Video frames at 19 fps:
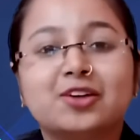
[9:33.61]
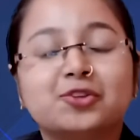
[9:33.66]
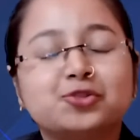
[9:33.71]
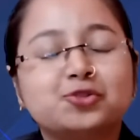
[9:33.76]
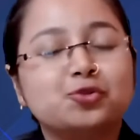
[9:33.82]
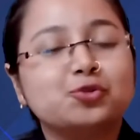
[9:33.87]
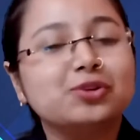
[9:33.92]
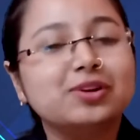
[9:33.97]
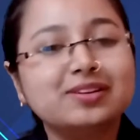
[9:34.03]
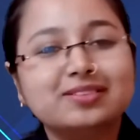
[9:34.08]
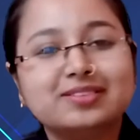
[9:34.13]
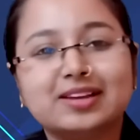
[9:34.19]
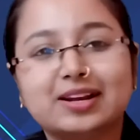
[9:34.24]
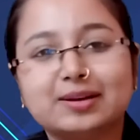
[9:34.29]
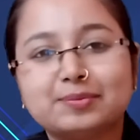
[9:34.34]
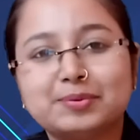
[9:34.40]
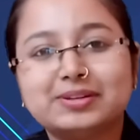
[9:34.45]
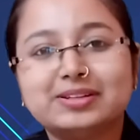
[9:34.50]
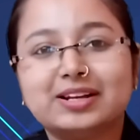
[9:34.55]
Students,
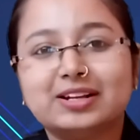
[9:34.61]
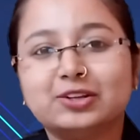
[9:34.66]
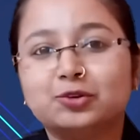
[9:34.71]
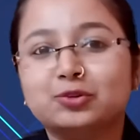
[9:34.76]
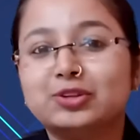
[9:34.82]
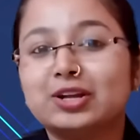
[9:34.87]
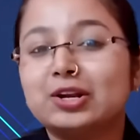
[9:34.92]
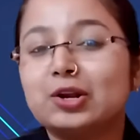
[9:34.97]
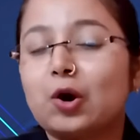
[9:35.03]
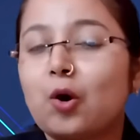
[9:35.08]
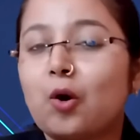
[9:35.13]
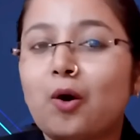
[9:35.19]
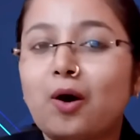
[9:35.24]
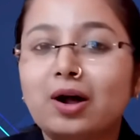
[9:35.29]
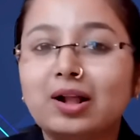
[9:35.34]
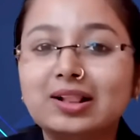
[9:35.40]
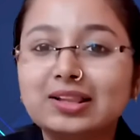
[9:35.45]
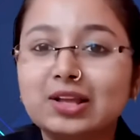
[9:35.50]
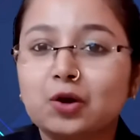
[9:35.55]
let me tell you that
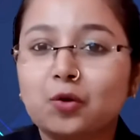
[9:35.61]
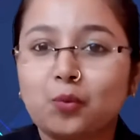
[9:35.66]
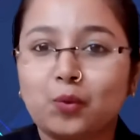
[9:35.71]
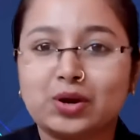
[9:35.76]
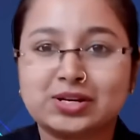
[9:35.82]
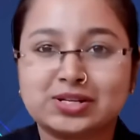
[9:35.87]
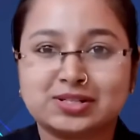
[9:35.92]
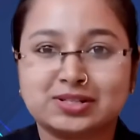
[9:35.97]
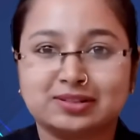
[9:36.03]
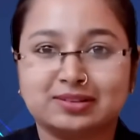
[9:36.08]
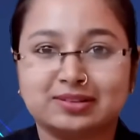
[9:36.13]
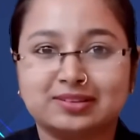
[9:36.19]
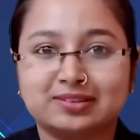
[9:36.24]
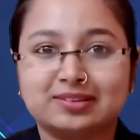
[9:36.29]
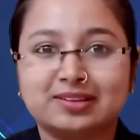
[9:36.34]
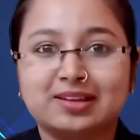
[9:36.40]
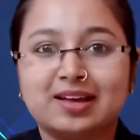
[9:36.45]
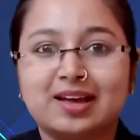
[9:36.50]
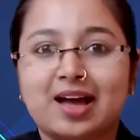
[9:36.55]
all the questions
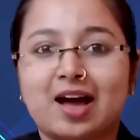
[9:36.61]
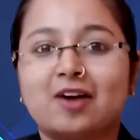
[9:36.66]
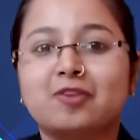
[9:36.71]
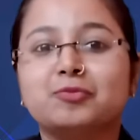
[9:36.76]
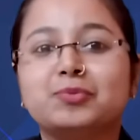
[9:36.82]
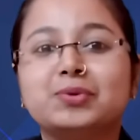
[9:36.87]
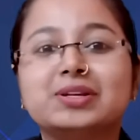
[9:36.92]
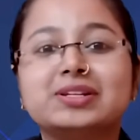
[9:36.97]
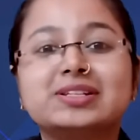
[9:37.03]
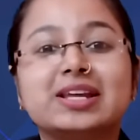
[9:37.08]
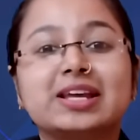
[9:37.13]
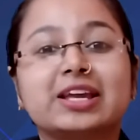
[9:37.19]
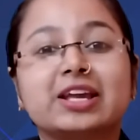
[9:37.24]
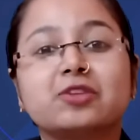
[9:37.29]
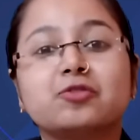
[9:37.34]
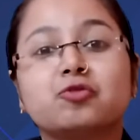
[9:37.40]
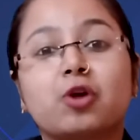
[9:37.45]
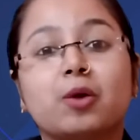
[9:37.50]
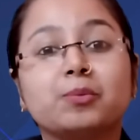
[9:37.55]
have been
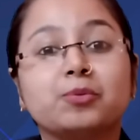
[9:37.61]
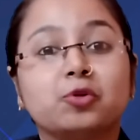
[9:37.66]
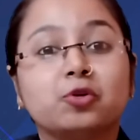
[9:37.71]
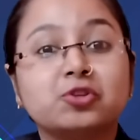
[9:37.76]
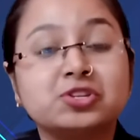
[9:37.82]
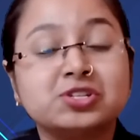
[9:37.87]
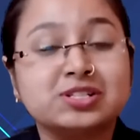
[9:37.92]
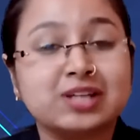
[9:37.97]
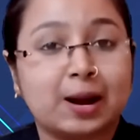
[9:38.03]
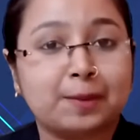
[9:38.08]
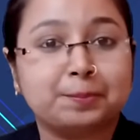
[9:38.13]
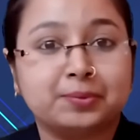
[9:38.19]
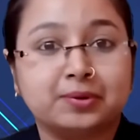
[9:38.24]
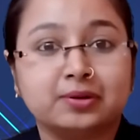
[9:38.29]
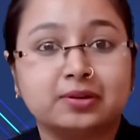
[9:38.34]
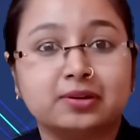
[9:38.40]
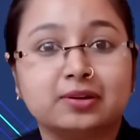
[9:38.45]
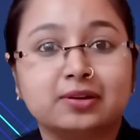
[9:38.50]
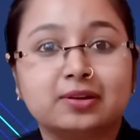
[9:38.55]
taken from your
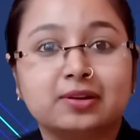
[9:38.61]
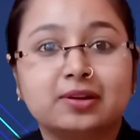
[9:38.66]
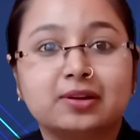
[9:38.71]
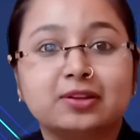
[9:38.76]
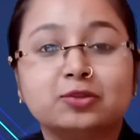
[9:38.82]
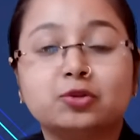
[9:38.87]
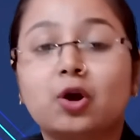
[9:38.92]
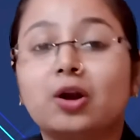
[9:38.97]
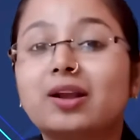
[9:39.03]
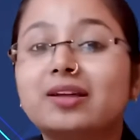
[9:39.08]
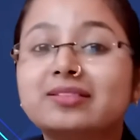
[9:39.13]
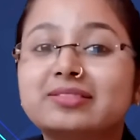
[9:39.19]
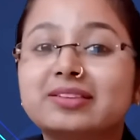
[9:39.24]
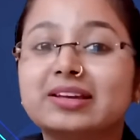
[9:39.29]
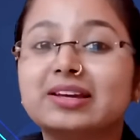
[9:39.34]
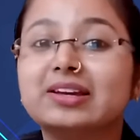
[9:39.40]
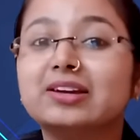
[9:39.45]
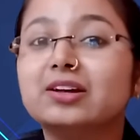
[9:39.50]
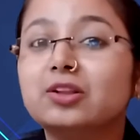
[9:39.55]
chapter. Not a
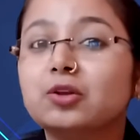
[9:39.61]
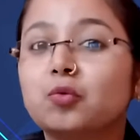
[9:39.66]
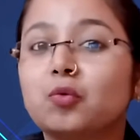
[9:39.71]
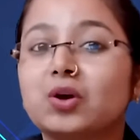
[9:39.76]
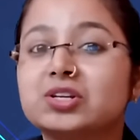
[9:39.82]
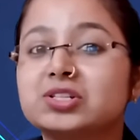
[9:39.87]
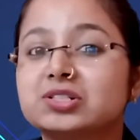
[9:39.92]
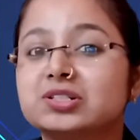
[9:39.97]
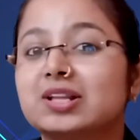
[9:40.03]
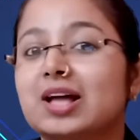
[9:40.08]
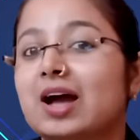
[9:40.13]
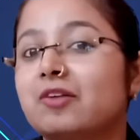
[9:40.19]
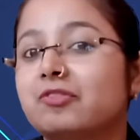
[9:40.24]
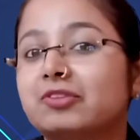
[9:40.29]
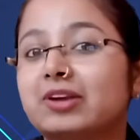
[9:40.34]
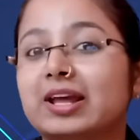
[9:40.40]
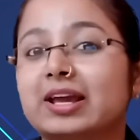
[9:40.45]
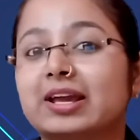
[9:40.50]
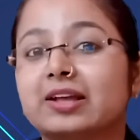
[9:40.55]
single question I
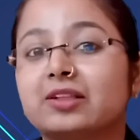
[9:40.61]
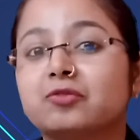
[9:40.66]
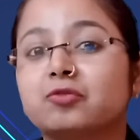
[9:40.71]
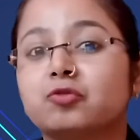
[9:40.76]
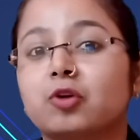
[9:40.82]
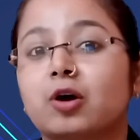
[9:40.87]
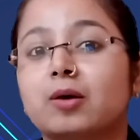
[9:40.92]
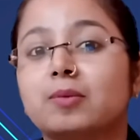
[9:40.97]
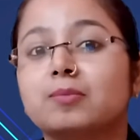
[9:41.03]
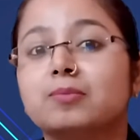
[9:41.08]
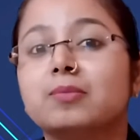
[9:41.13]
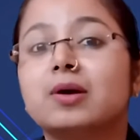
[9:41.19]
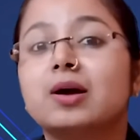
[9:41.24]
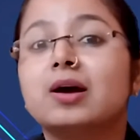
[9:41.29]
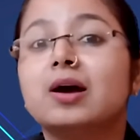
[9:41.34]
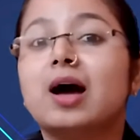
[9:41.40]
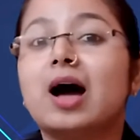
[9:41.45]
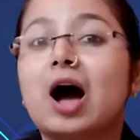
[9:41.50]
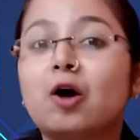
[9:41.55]
have taken from
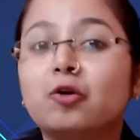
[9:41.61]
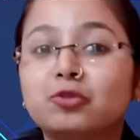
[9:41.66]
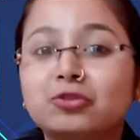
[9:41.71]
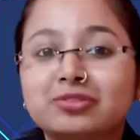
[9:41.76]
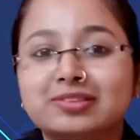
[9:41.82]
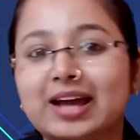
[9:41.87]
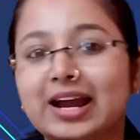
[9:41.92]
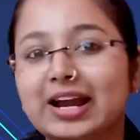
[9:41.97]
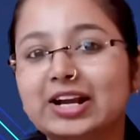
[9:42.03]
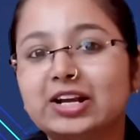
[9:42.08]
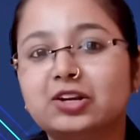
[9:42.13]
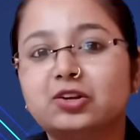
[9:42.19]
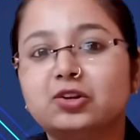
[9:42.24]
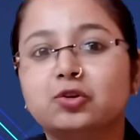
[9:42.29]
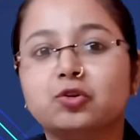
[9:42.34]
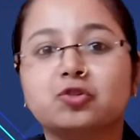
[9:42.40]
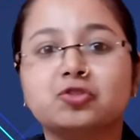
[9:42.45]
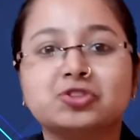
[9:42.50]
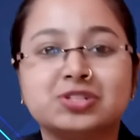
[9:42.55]
outside
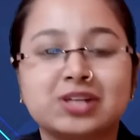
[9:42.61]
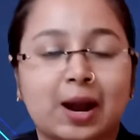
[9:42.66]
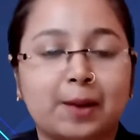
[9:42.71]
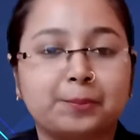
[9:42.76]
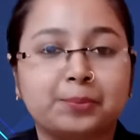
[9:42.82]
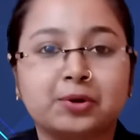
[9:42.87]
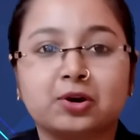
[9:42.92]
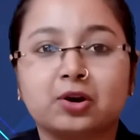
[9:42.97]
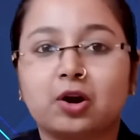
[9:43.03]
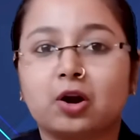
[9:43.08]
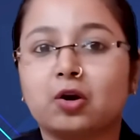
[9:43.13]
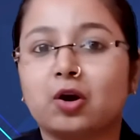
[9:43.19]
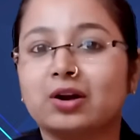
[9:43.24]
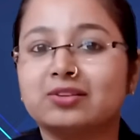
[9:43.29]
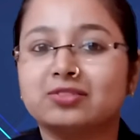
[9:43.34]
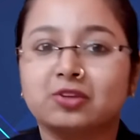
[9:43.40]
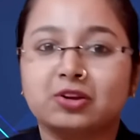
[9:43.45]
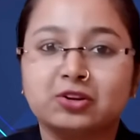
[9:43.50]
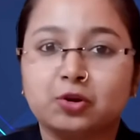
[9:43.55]
your chapter or
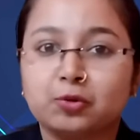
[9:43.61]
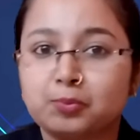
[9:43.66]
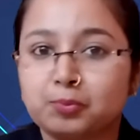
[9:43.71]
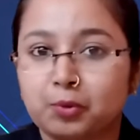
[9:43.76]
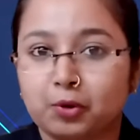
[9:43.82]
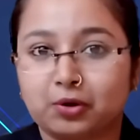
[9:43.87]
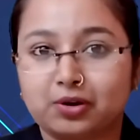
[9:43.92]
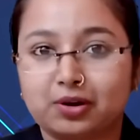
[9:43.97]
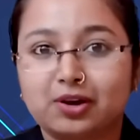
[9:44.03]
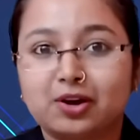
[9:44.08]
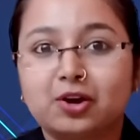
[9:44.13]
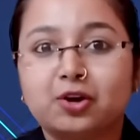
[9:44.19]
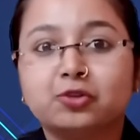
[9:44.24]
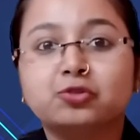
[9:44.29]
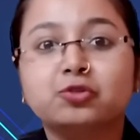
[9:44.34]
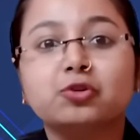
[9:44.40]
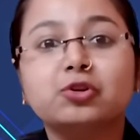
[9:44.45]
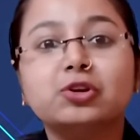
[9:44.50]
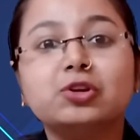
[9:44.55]
outside your book.
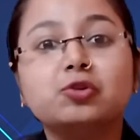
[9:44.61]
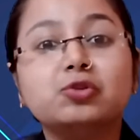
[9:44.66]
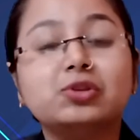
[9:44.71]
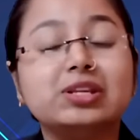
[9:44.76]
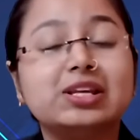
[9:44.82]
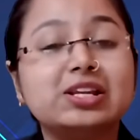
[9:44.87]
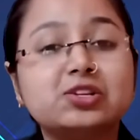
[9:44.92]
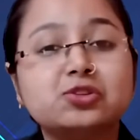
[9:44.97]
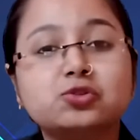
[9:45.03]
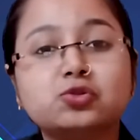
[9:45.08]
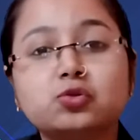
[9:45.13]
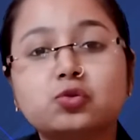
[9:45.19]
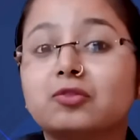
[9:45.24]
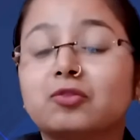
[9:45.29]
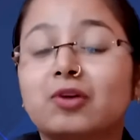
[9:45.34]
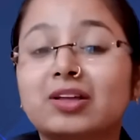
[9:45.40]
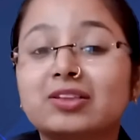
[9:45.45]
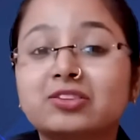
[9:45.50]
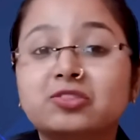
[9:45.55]
So you need to,
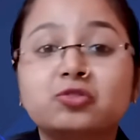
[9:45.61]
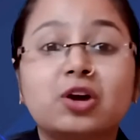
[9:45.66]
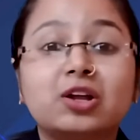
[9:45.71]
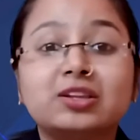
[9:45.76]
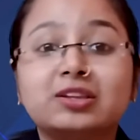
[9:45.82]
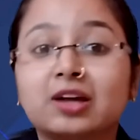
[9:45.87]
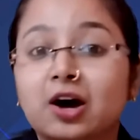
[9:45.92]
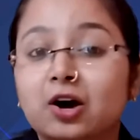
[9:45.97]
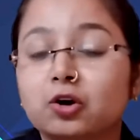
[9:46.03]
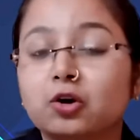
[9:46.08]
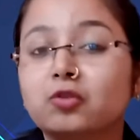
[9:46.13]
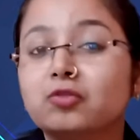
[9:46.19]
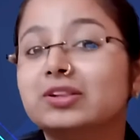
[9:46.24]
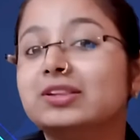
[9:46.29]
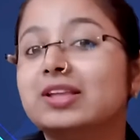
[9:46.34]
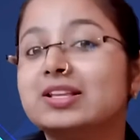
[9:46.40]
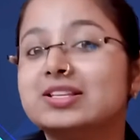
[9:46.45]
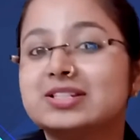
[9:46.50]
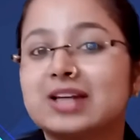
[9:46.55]
once you are thorough
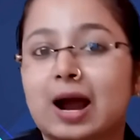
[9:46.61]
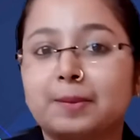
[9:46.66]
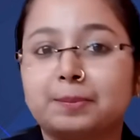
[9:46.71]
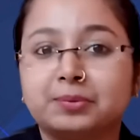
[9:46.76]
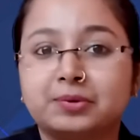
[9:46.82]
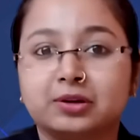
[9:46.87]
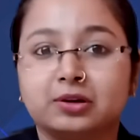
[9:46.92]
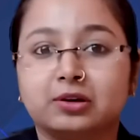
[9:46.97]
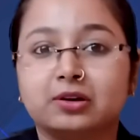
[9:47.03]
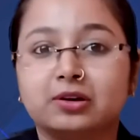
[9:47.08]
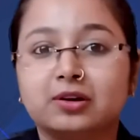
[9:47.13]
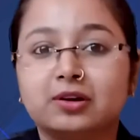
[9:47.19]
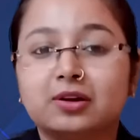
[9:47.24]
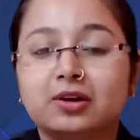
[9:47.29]
with the chapter,